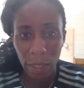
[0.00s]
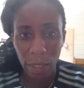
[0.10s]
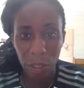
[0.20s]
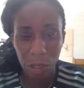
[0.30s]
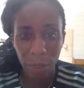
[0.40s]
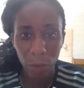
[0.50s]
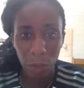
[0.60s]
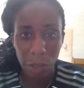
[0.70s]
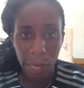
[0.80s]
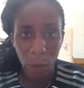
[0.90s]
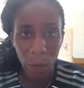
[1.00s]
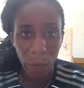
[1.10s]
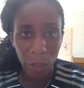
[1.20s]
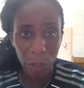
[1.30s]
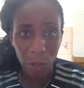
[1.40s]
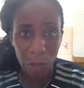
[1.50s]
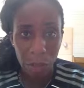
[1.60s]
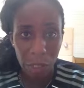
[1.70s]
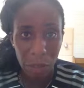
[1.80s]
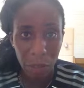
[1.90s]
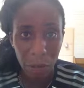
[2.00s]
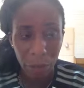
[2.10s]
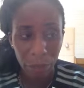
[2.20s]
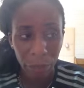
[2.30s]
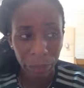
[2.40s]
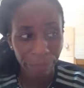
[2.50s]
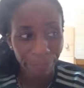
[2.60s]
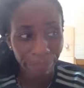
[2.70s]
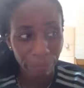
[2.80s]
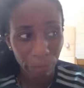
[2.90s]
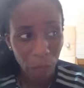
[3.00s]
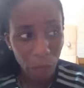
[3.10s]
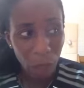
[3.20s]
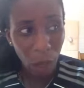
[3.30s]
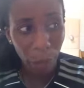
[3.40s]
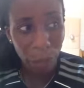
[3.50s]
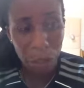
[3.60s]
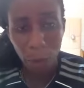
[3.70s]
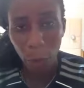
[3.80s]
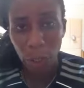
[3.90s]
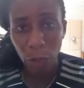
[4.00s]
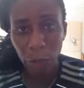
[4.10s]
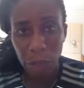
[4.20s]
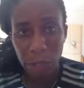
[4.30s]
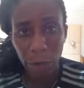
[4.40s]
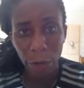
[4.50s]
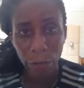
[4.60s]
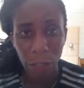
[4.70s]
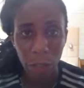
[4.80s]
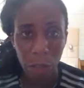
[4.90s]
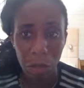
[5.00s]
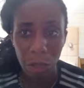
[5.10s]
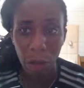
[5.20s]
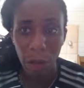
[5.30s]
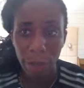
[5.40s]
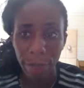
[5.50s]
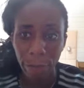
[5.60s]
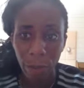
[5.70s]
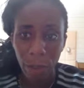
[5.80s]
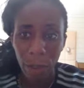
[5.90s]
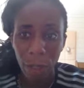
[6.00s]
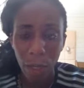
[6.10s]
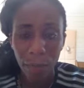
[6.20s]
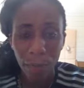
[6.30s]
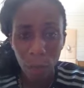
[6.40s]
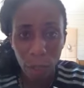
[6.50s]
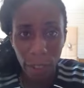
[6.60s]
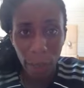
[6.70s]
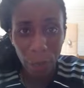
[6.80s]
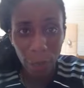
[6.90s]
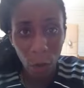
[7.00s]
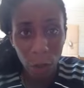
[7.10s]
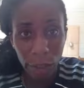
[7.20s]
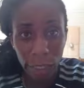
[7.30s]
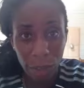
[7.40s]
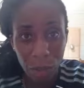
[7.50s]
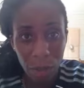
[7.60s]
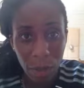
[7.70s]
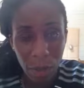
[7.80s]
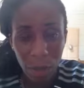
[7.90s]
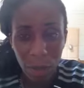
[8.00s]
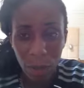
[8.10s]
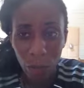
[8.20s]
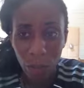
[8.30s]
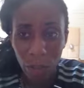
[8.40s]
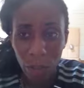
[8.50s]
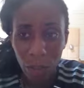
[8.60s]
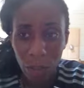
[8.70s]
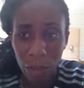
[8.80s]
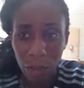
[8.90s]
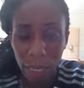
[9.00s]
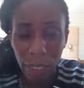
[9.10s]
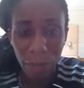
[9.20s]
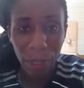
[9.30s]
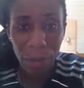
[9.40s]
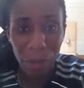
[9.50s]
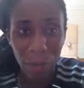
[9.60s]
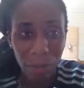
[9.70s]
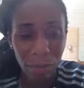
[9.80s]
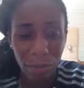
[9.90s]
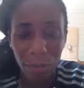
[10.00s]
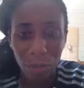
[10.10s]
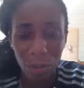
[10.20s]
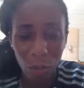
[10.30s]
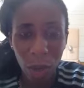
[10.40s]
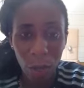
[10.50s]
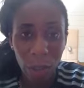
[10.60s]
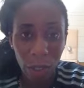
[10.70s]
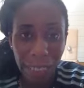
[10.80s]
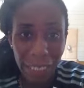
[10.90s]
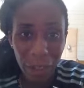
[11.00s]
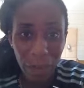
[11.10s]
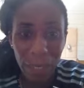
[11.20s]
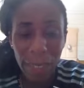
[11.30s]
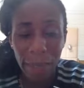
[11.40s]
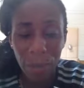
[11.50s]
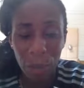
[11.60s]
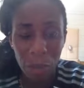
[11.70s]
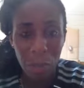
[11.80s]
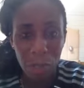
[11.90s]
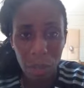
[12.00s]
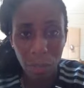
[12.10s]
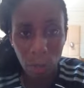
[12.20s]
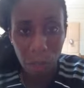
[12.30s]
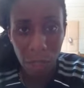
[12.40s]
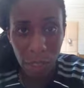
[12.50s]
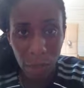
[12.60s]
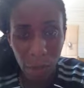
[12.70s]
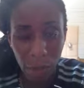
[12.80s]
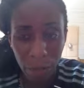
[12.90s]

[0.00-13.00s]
It's up to us how well we do this season. I'm disappointed with myself because I've booked a couple of holidays, which is taking place at the time when I need to be here because it's pre-season.